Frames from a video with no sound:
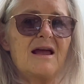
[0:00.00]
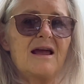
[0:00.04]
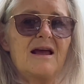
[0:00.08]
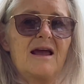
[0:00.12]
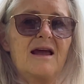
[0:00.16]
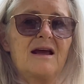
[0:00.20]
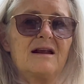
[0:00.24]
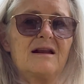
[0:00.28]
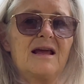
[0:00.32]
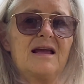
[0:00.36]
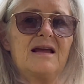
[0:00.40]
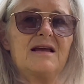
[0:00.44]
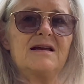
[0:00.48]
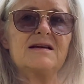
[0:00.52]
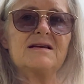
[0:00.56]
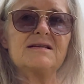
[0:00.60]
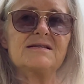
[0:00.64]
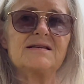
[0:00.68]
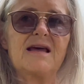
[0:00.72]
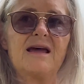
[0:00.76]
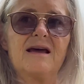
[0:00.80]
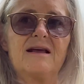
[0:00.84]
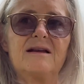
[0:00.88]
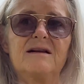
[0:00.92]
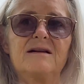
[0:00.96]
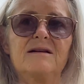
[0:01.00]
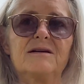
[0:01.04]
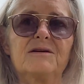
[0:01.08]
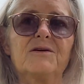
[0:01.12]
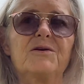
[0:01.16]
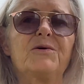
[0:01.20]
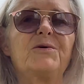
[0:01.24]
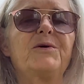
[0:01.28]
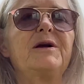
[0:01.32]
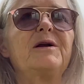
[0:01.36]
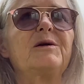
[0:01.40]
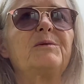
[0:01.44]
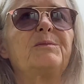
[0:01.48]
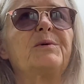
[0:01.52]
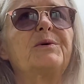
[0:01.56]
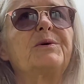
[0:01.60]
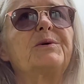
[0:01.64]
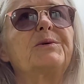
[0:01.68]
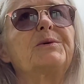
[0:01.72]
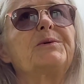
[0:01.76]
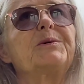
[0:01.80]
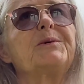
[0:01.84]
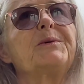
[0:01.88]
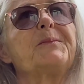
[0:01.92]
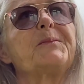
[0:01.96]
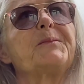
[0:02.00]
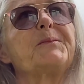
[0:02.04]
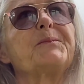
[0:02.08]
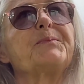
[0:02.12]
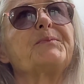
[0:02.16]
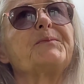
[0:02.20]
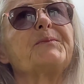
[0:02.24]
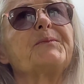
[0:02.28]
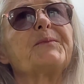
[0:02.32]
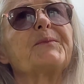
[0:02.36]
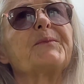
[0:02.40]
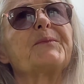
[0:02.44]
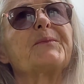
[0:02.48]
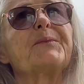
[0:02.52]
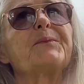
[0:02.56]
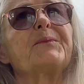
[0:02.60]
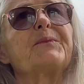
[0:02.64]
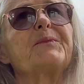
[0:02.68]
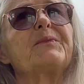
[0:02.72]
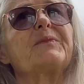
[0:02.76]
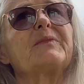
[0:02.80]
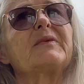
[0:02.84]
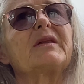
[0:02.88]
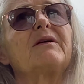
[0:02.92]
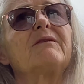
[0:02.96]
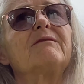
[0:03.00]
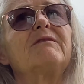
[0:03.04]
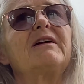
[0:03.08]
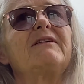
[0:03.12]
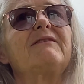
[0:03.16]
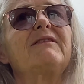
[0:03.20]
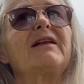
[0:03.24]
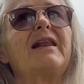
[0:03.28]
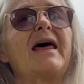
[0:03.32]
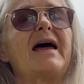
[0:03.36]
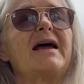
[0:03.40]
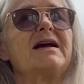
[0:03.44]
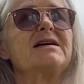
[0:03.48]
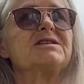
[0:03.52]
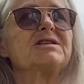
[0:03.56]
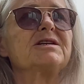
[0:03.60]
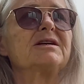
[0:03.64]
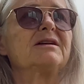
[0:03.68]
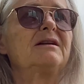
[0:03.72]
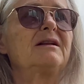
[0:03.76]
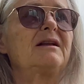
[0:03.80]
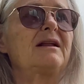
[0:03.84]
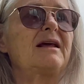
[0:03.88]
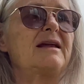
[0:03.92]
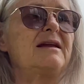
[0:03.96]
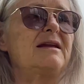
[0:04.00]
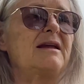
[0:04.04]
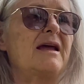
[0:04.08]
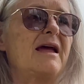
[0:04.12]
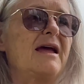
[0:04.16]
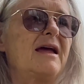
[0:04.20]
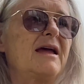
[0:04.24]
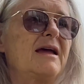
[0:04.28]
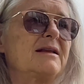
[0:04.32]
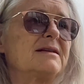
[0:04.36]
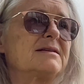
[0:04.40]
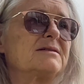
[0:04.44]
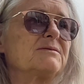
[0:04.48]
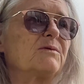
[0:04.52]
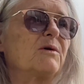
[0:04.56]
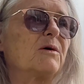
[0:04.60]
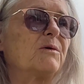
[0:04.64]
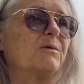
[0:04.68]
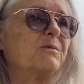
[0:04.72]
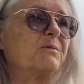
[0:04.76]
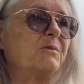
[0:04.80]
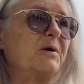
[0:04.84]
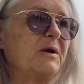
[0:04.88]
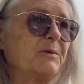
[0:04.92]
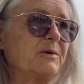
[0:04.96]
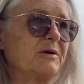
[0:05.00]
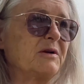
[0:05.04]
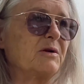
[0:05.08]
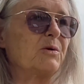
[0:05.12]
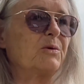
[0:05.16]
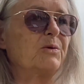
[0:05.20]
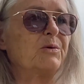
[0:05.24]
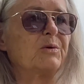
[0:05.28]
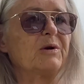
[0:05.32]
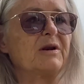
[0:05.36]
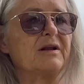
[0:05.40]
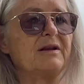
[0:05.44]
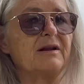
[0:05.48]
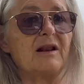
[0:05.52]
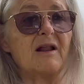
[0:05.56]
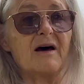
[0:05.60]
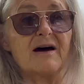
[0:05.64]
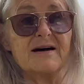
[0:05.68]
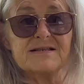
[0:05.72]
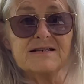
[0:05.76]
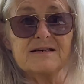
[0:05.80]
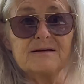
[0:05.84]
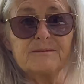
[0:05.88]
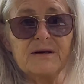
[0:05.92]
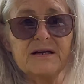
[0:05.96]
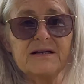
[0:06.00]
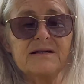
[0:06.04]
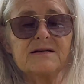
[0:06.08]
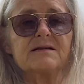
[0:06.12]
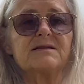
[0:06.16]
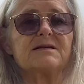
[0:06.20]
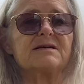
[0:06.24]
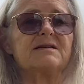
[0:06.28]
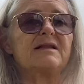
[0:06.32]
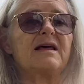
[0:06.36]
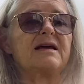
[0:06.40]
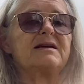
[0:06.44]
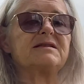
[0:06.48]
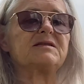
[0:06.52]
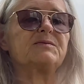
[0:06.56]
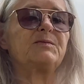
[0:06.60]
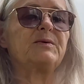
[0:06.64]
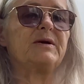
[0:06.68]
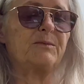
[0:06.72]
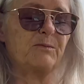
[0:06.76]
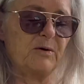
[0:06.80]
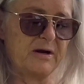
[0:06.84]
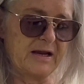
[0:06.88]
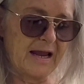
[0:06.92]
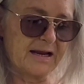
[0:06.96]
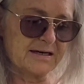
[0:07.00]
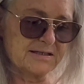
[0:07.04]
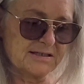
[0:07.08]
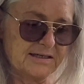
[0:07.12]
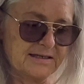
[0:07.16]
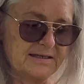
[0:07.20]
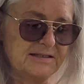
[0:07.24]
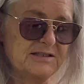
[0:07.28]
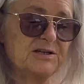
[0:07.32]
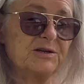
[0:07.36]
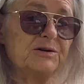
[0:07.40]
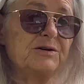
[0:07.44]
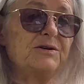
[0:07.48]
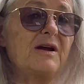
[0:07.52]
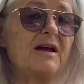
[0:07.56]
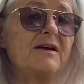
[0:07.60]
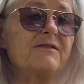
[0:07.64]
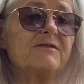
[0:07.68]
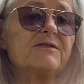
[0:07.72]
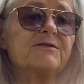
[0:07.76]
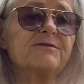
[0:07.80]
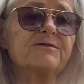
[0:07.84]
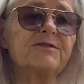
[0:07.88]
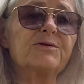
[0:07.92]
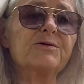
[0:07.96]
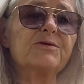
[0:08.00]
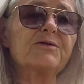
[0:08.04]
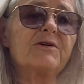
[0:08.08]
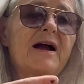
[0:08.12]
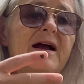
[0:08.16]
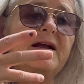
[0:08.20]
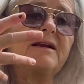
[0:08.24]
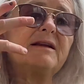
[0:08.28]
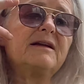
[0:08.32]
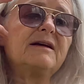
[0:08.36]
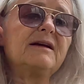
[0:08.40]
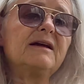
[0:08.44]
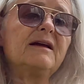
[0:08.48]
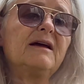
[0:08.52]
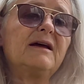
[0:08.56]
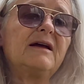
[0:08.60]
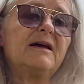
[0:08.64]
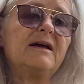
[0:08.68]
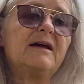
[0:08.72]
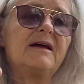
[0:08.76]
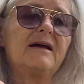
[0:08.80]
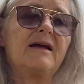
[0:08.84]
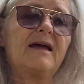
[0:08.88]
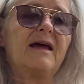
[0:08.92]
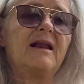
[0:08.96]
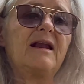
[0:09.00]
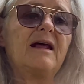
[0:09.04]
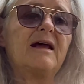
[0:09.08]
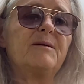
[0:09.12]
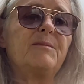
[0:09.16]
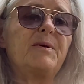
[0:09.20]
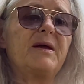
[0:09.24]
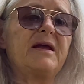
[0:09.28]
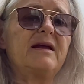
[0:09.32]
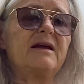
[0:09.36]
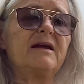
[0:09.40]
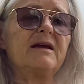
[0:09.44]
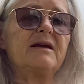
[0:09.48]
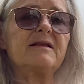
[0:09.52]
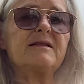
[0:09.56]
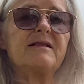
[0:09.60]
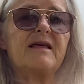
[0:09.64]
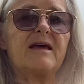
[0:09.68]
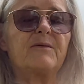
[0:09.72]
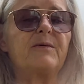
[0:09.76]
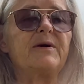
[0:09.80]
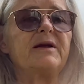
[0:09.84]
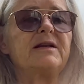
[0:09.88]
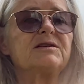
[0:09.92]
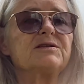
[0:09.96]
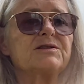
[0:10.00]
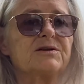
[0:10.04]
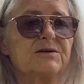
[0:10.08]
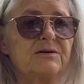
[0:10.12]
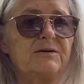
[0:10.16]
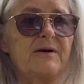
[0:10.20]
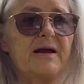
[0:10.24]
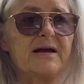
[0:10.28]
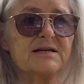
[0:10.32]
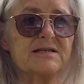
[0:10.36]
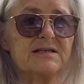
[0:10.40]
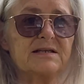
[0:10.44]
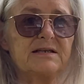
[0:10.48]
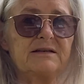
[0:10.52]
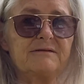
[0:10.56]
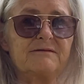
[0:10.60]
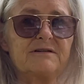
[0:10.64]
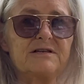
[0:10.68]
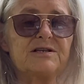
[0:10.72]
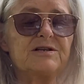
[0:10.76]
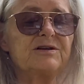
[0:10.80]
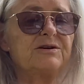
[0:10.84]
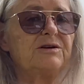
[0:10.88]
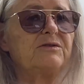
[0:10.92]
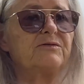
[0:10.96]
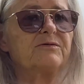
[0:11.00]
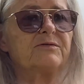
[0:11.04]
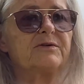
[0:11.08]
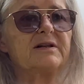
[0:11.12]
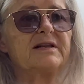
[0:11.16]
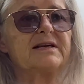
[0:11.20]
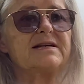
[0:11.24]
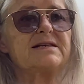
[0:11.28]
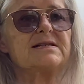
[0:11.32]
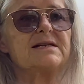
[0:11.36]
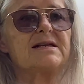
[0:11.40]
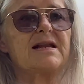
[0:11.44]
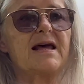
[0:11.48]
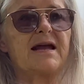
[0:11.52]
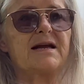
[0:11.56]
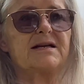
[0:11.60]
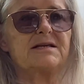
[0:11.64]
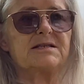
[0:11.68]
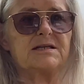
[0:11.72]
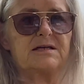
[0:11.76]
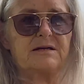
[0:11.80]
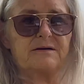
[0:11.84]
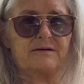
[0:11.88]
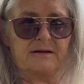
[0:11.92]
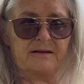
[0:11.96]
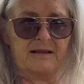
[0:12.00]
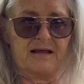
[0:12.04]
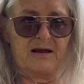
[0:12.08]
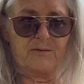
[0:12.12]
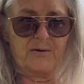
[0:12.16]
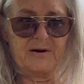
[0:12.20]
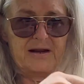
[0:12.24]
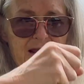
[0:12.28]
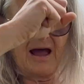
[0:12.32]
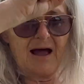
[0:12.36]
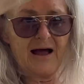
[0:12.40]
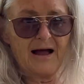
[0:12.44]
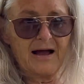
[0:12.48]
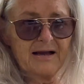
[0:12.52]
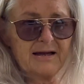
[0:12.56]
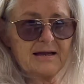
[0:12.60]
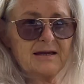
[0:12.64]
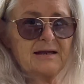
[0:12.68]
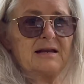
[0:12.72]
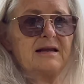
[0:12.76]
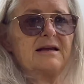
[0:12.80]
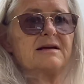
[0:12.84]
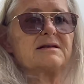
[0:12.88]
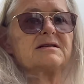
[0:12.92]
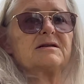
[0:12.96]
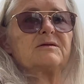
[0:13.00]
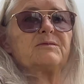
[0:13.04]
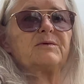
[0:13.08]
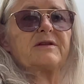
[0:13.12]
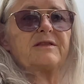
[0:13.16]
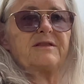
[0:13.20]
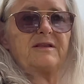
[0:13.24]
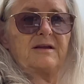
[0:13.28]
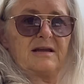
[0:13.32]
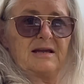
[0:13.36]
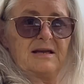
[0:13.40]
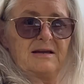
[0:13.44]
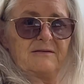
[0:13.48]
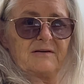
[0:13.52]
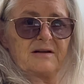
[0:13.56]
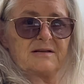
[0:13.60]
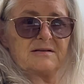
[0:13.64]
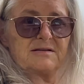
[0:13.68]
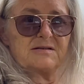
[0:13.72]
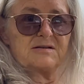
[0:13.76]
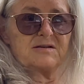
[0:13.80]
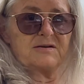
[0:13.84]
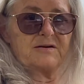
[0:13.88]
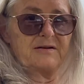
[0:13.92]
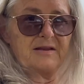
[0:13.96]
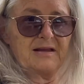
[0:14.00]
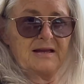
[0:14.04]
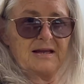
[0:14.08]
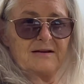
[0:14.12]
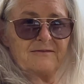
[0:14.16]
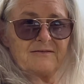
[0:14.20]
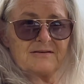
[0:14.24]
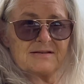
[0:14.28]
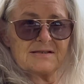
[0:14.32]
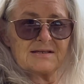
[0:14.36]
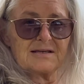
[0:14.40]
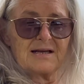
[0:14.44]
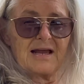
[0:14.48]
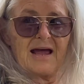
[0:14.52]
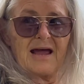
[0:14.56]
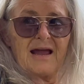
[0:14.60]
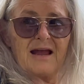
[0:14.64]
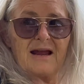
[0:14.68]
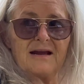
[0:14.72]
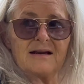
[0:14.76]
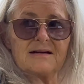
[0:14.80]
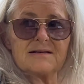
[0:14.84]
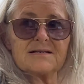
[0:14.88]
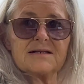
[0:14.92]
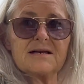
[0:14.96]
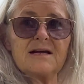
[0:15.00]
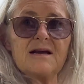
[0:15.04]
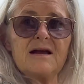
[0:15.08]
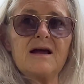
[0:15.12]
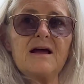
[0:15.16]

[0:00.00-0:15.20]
And he has had an incredible revelation. He had what we would call enlightenment, and that's when we actually do have the full grounding in our being, that we do actually return fully to nature, and that we are connected with the heavens through the heavens gate.